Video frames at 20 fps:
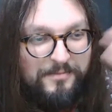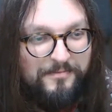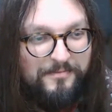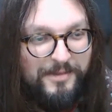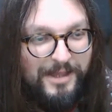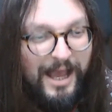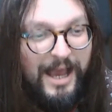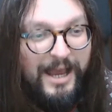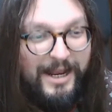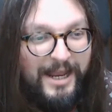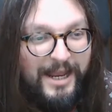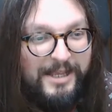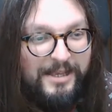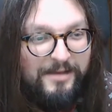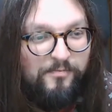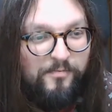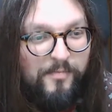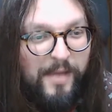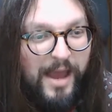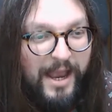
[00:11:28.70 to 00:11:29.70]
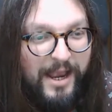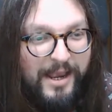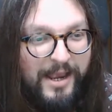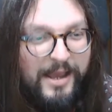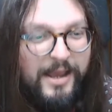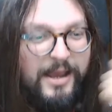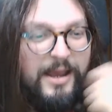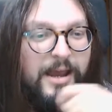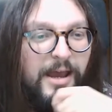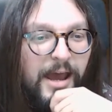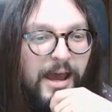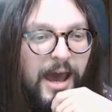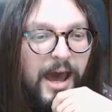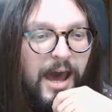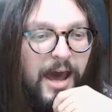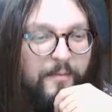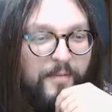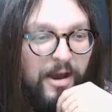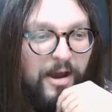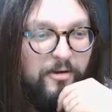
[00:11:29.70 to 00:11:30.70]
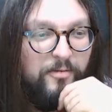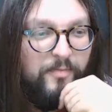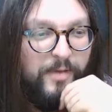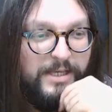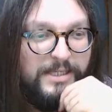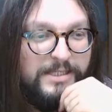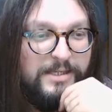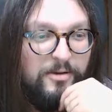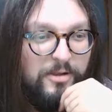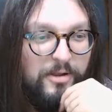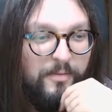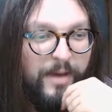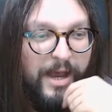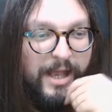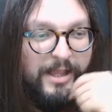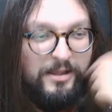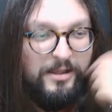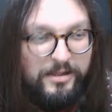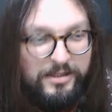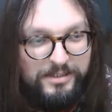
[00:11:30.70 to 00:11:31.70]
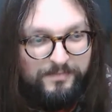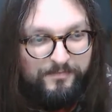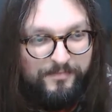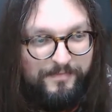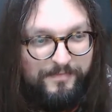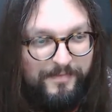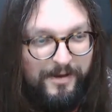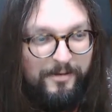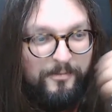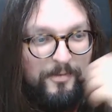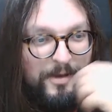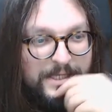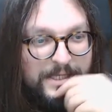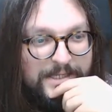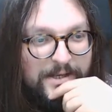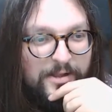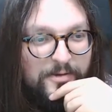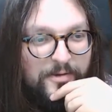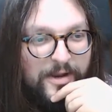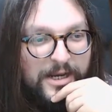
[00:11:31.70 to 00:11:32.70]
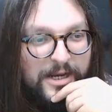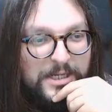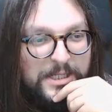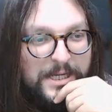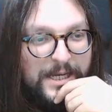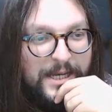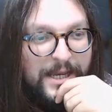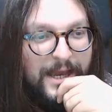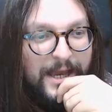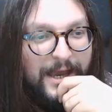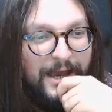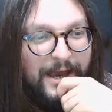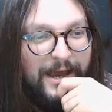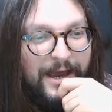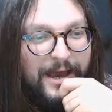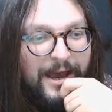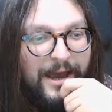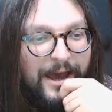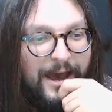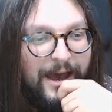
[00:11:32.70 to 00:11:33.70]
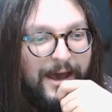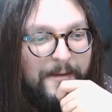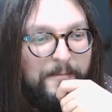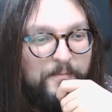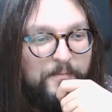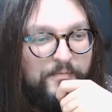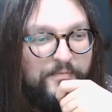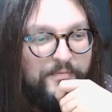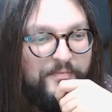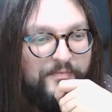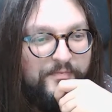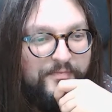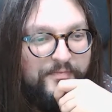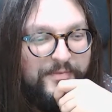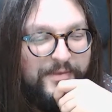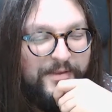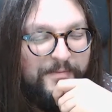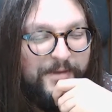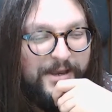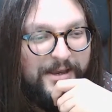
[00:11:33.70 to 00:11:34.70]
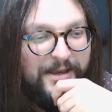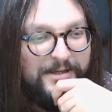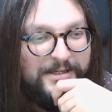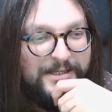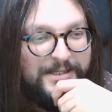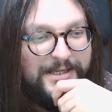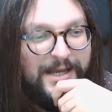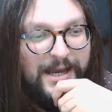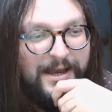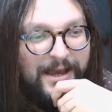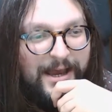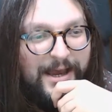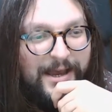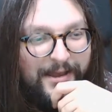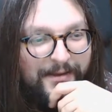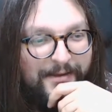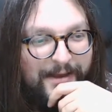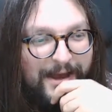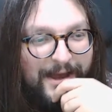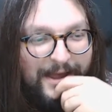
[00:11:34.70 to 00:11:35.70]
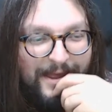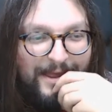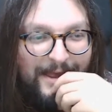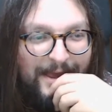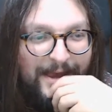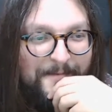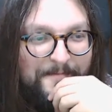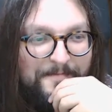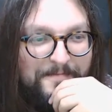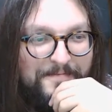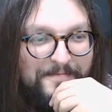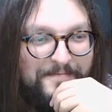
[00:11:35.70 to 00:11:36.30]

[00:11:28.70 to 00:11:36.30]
lion-headed mech powered by solar panels, by solar energy. Because I